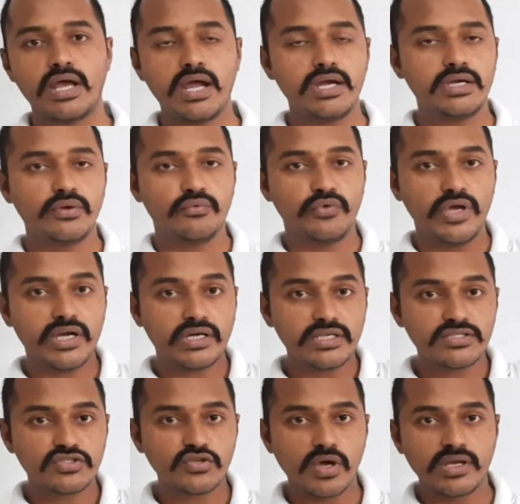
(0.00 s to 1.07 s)
and where it
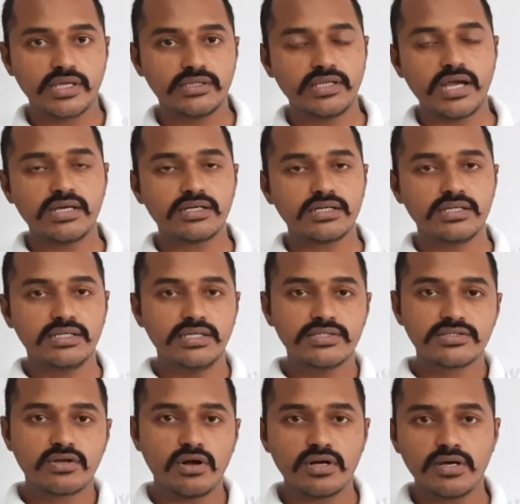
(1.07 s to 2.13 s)
is joining, that
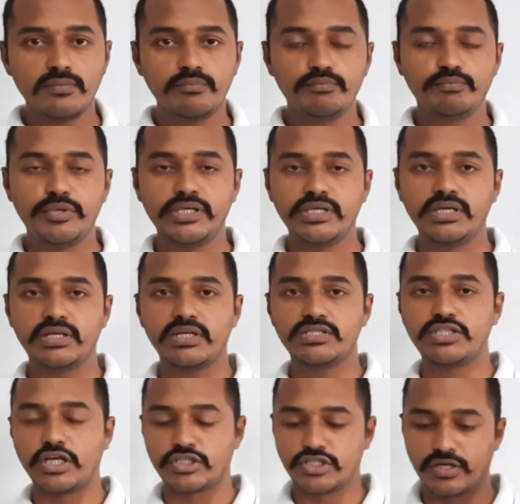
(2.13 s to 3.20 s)
is called PN
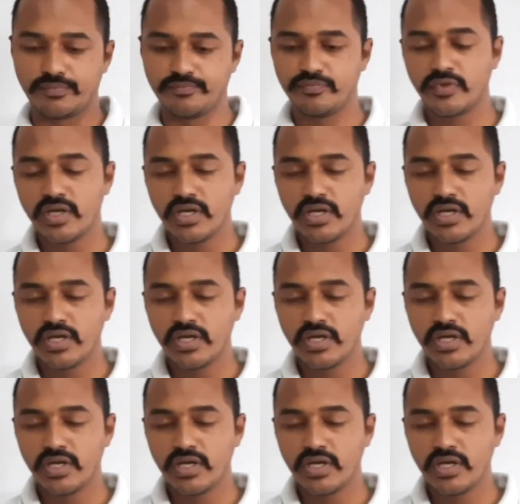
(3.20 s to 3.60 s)
junction.